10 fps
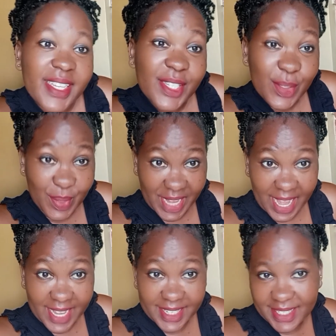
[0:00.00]
So,
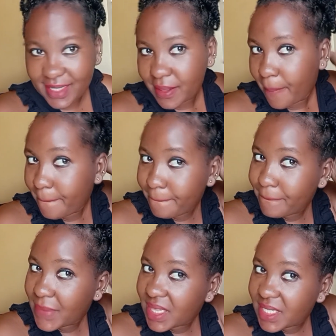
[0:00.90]
guys,
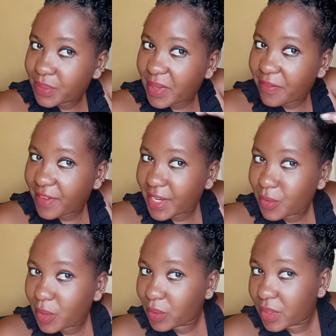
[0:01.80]
this is my
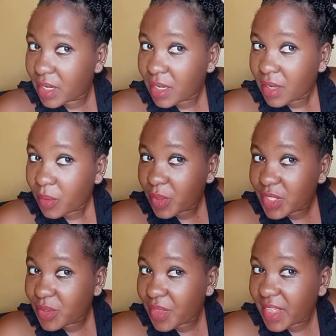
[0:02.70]
final look. What
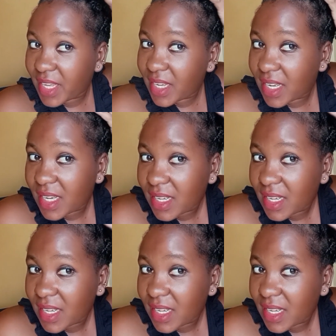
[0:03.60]
do you think?